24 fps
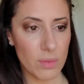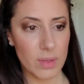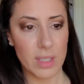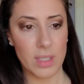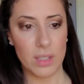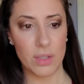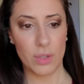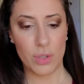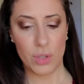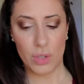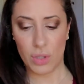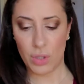
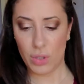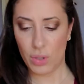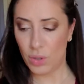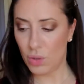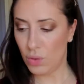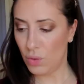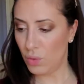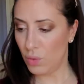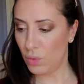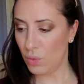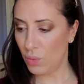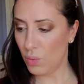
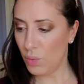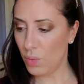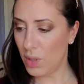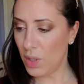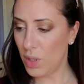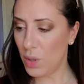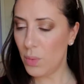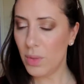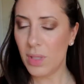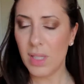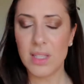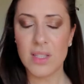into,
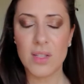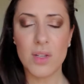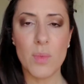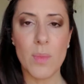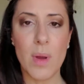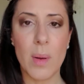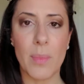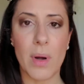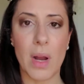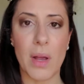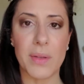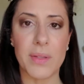you know what, let's do
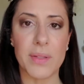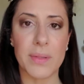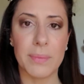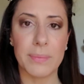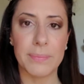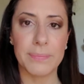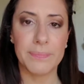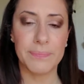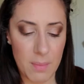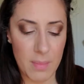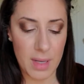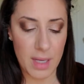my brows.
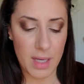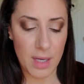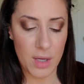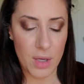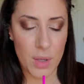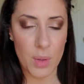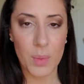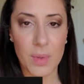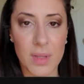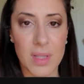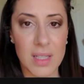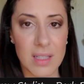But you
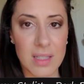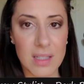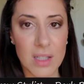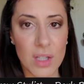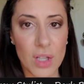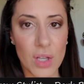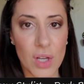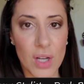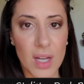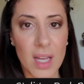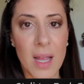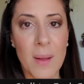know, with this
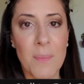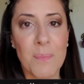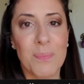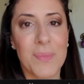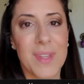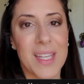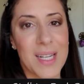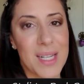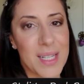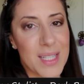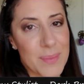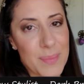look,
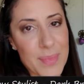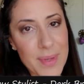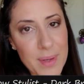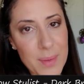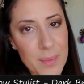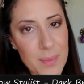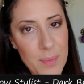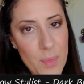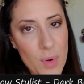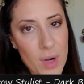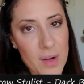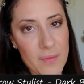it is a bit
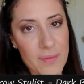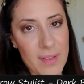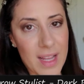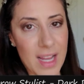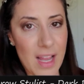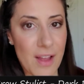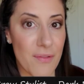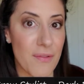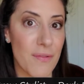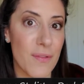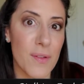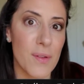more of
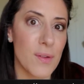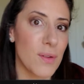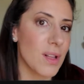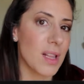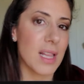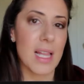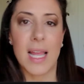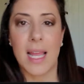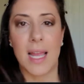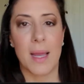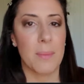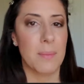like a full
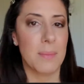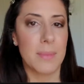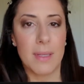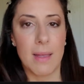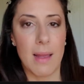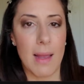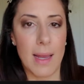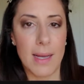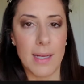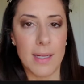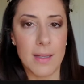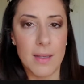glam
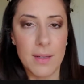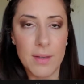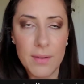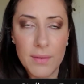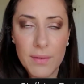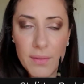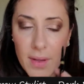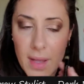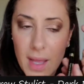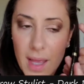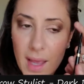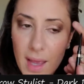kind
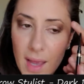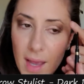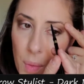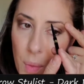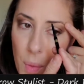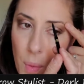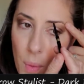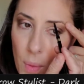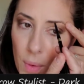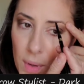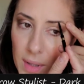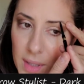of
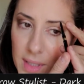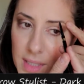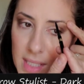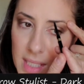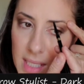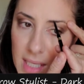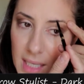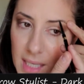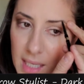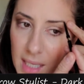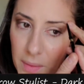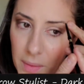
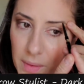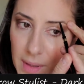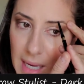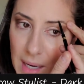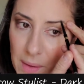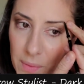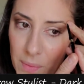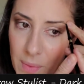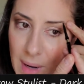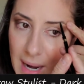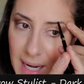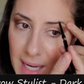quarantine,
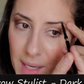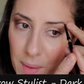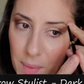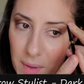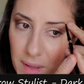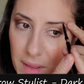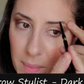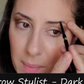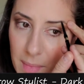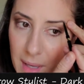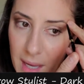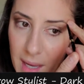get ready
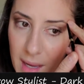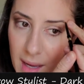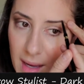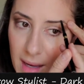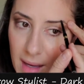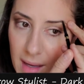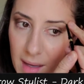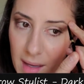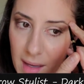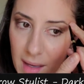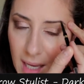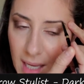with
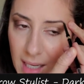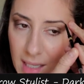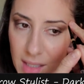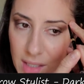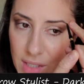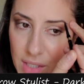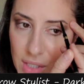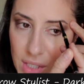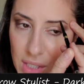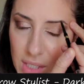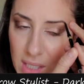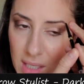me. And
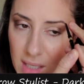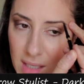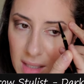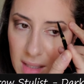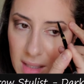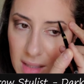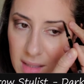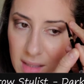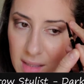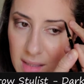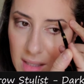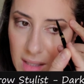it's
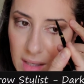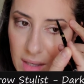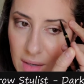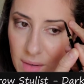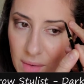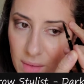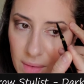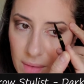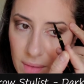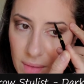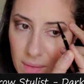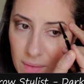just, you
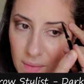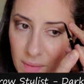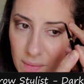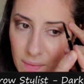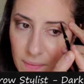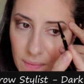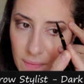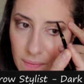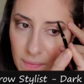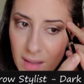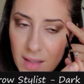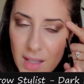know,
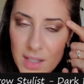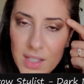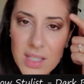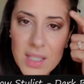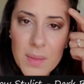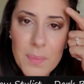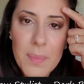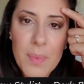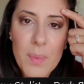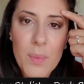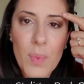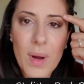not
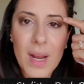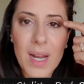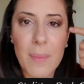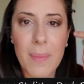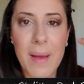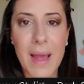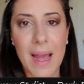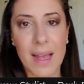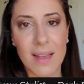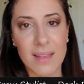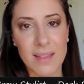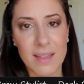just a way to
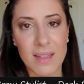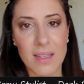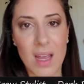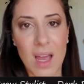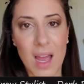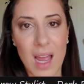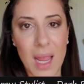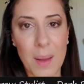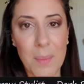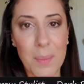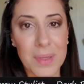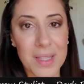pass the
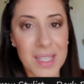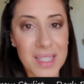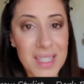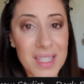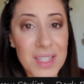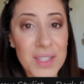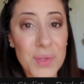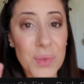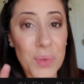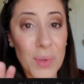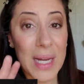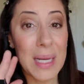time, but this
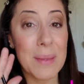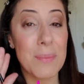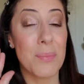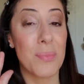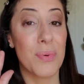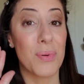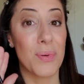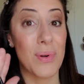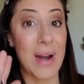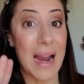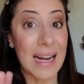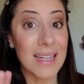is great
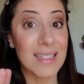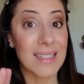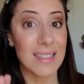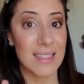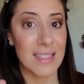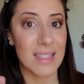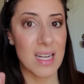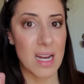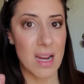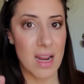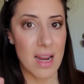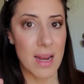
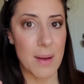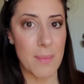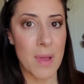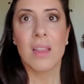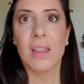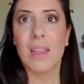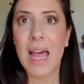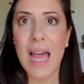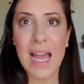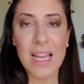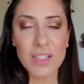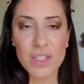practice time.
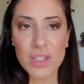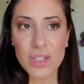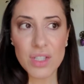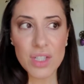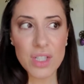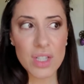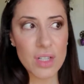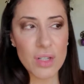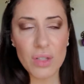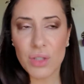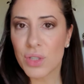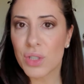Last
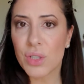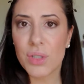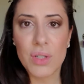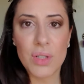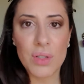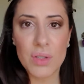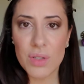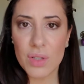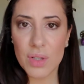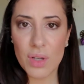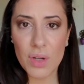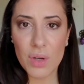year or 2
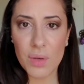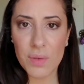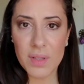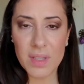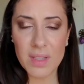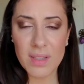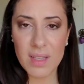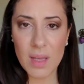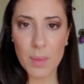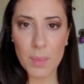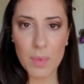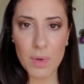years ago in the
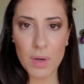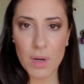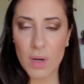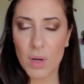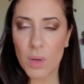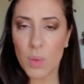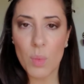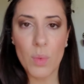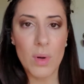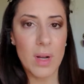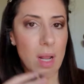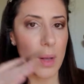
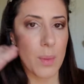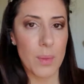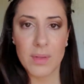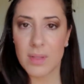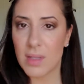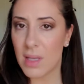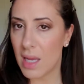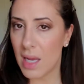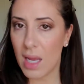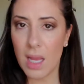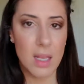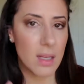summer, when I
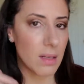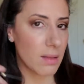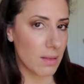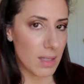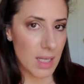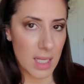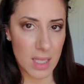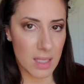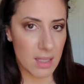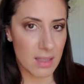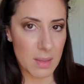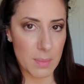was like
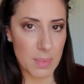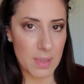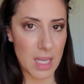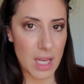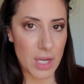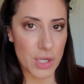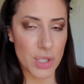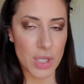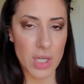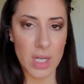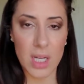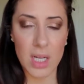in this
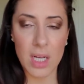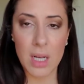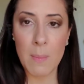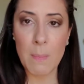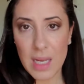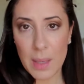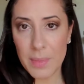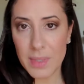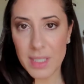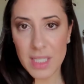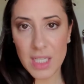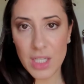obsession,
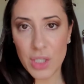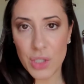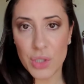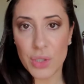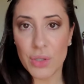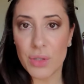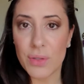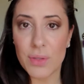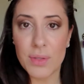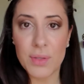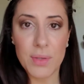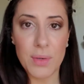I'm a
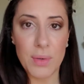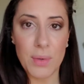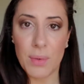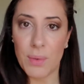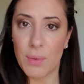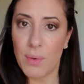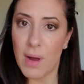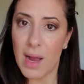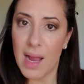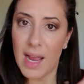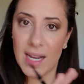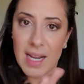teacher,
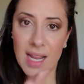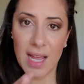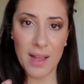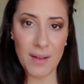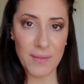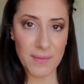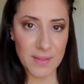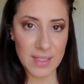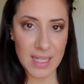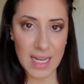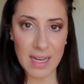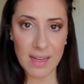so I'd
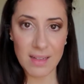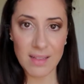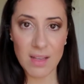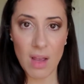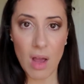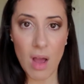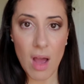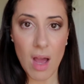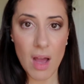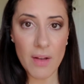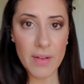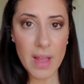have days
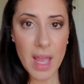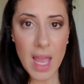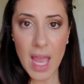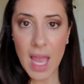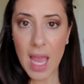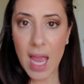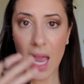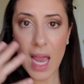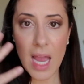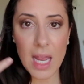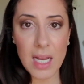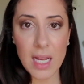off,
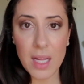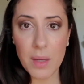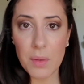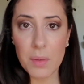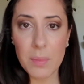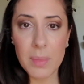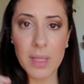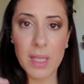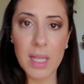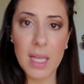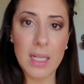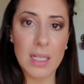and it
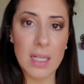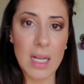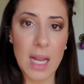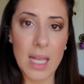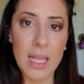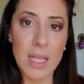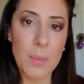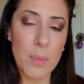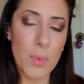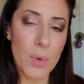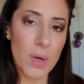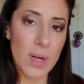would be like 9
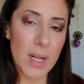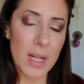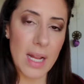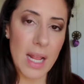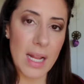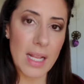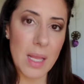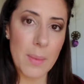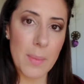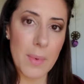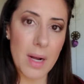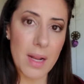in the morning and
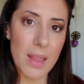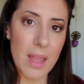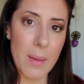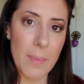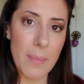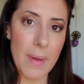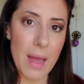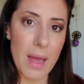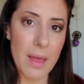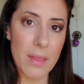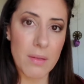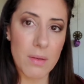I'd come out of
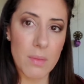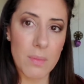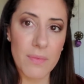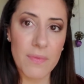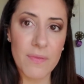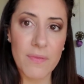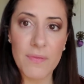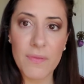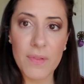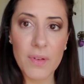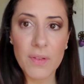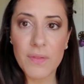that bathroom
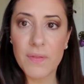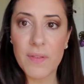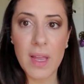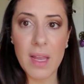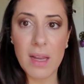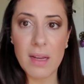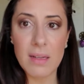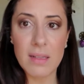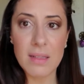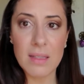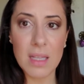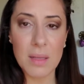full
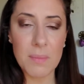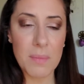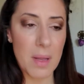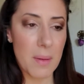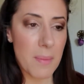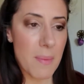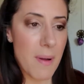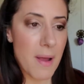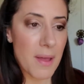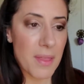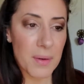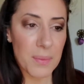face, and my
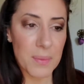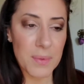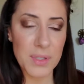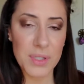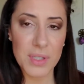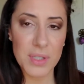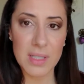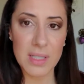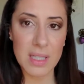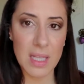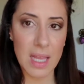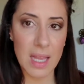mother
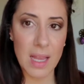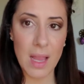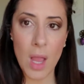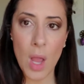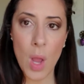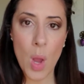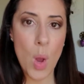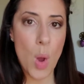was just like,